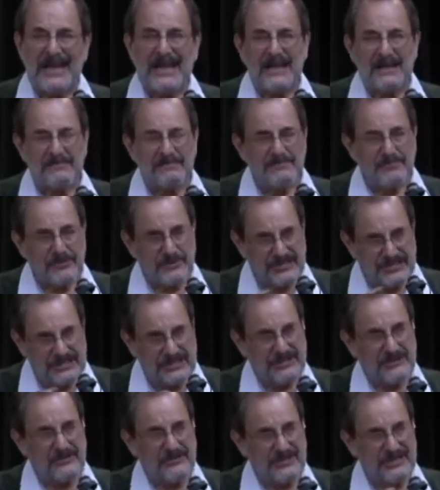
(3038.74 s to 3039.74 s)
and
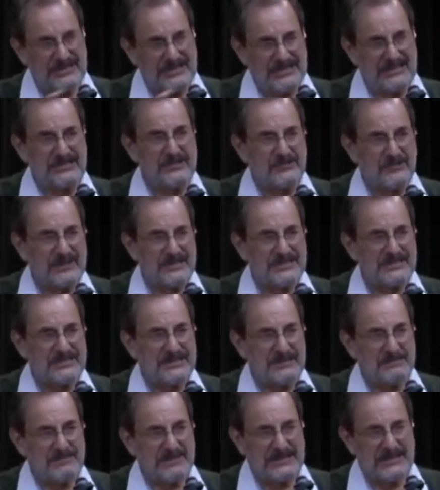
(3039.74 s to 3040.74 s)
particularly
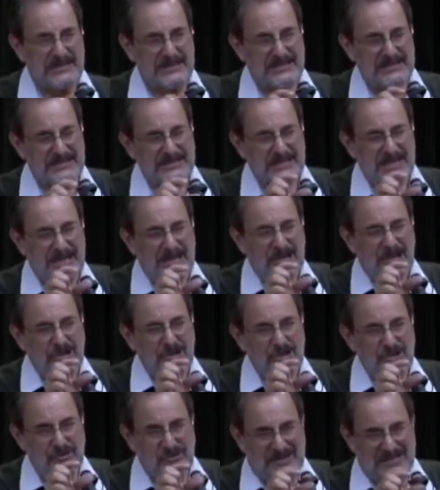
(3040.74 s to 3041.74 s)
interesting because
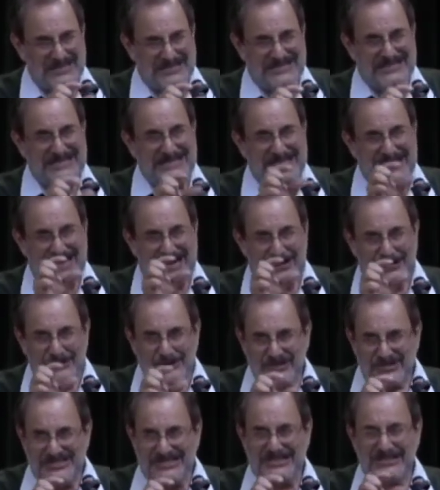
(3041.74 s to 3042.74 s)
you can see how
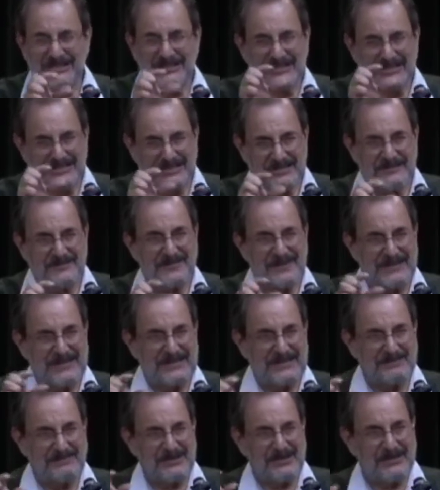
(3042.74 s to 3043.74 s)
Lucille is
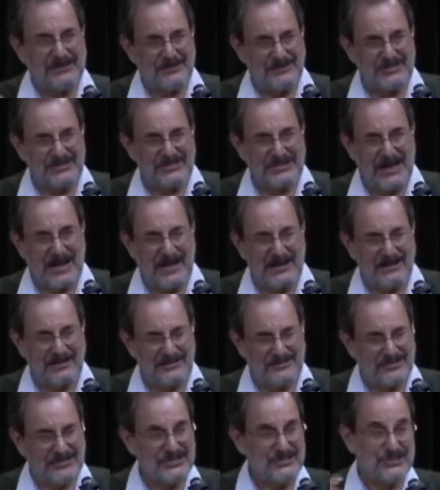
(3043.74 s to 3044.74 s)
developing her
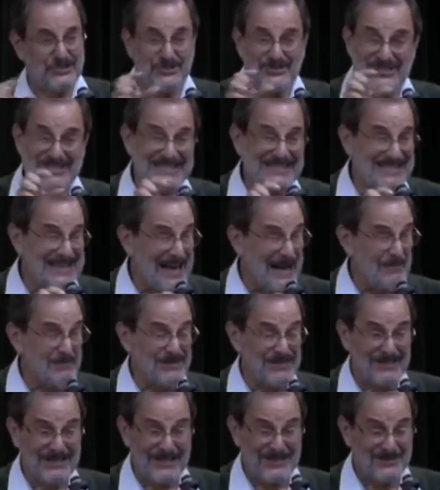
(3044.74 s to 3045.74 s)
style. She's using
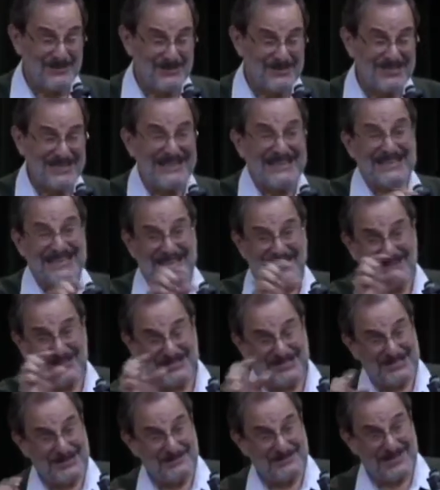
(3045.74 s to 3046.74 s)
capital letters and
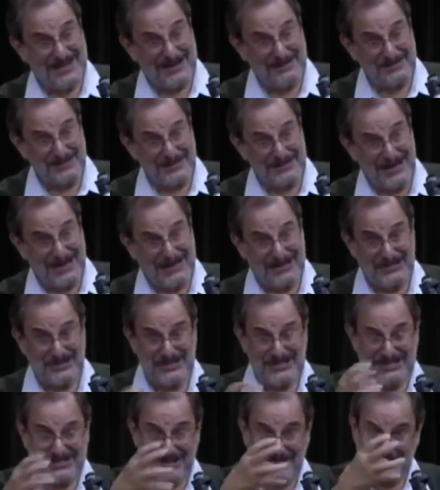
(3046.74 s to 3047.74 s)
then sometimes not.
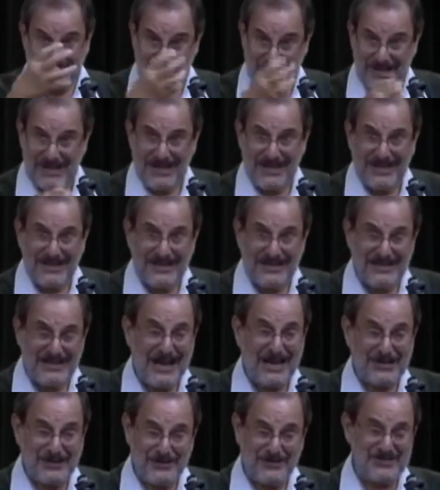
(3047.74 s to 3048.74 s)
She starts
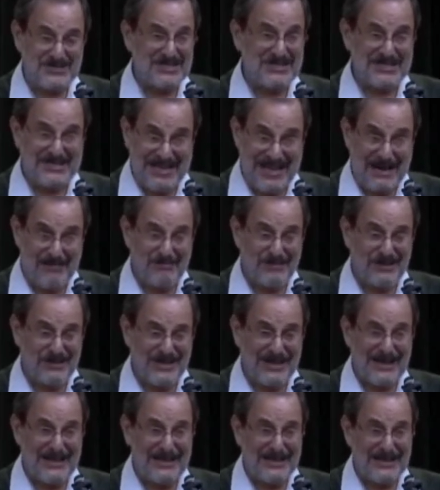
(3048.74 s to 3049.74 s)
not using a
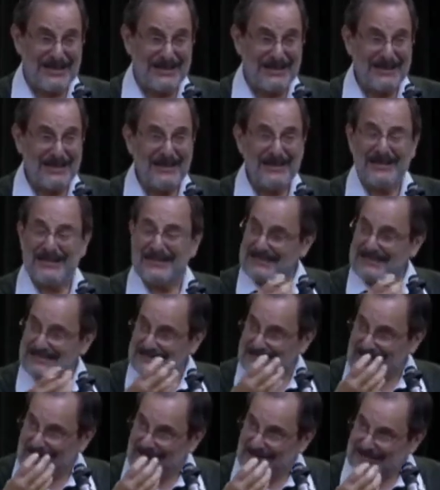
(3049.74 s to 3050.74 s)
capital I
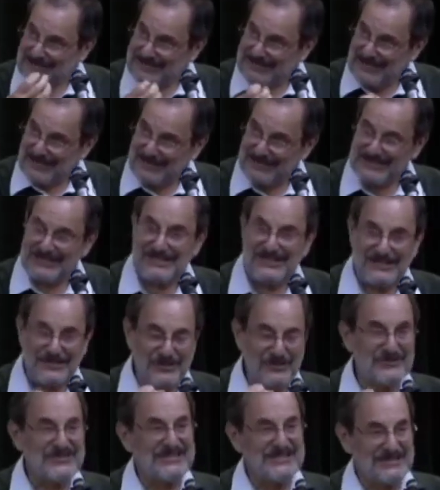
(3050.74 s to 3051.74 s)
starts
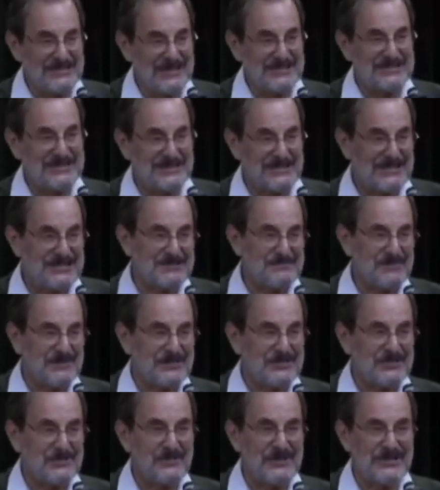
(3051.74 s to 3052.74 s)
using less and less
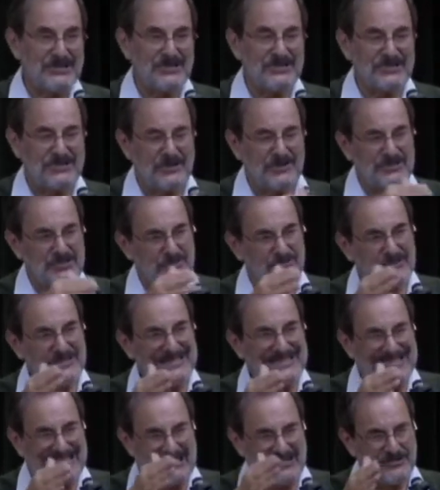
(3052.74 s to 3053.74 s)
punctuation. So it's
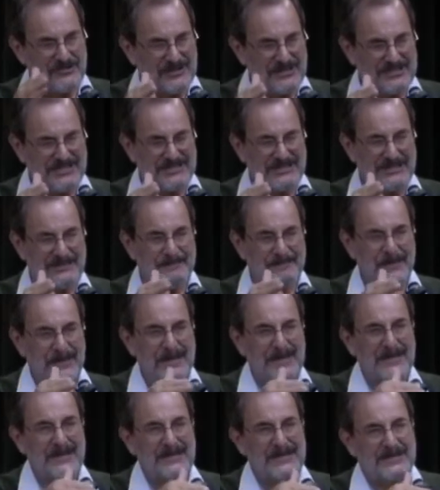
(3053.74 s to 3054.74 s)
really interesting
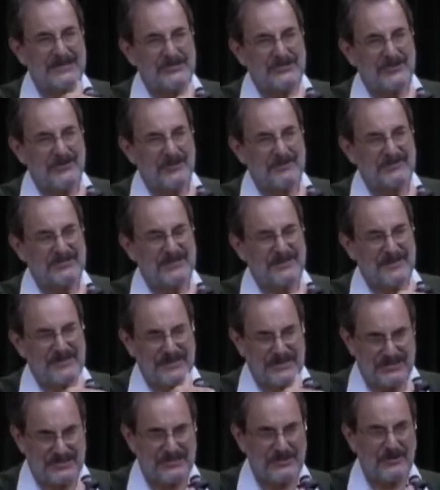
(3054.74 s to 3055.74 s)
in terms of
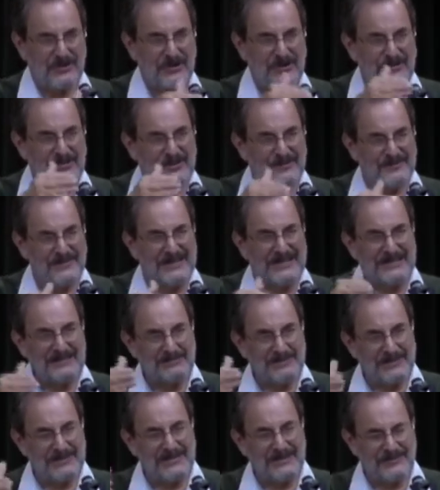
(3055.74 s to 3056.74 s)
the historical
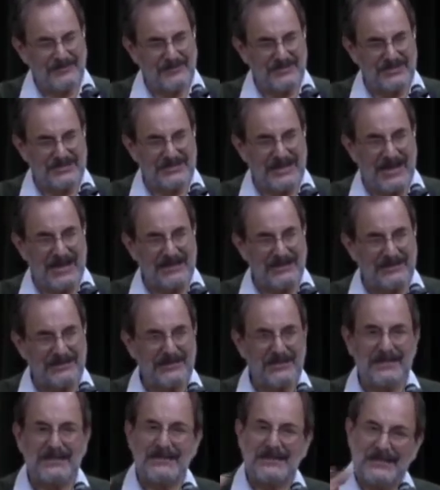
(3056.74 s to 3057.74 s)
development of her
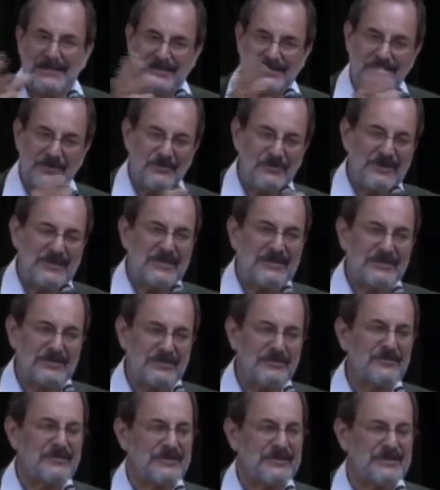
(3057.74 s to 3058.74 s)
style. So we
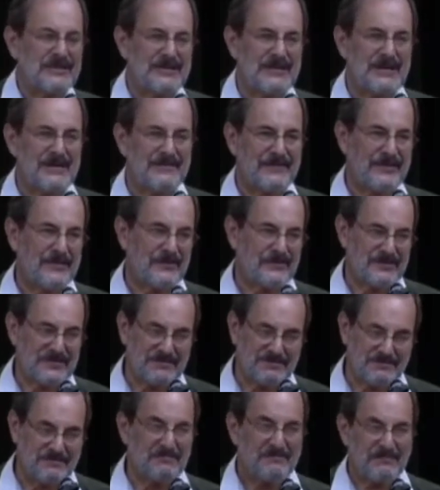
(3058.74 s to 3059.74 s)
included enough of
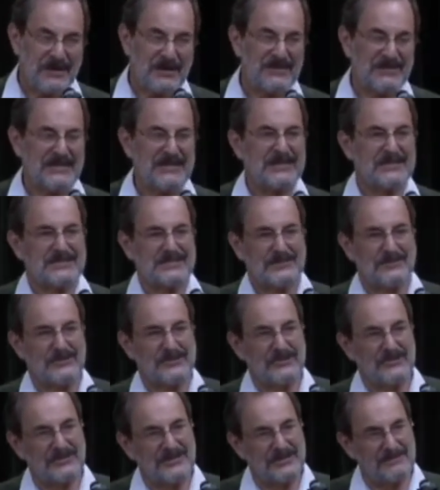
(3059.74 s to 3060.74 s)
those, partly because they
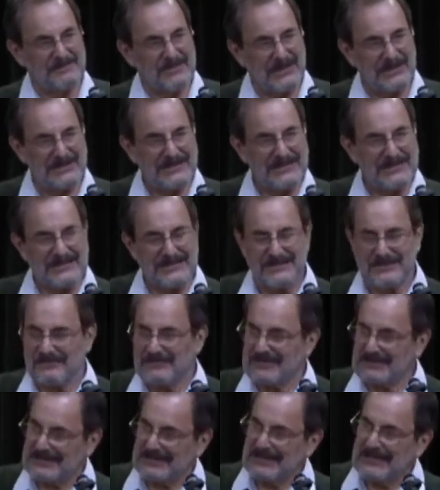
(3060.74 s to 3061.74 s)
were good and partly because it
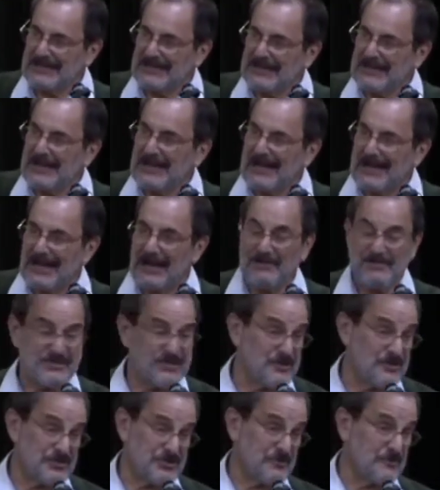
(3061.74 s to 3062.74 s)
really
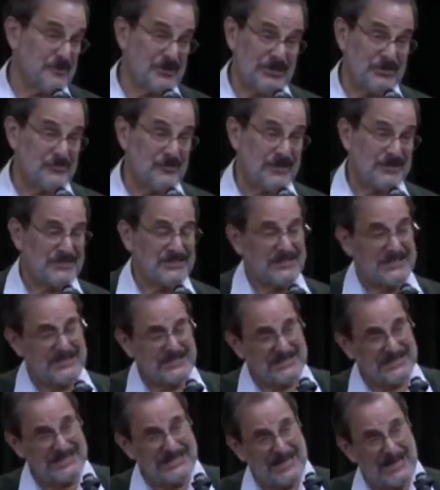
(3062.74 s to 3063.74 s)
helps those who are interested
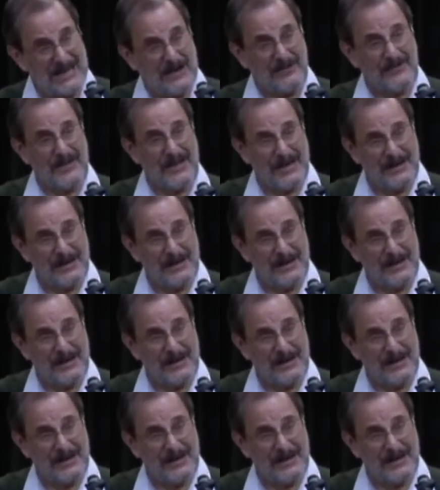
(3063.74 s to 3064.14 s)
see how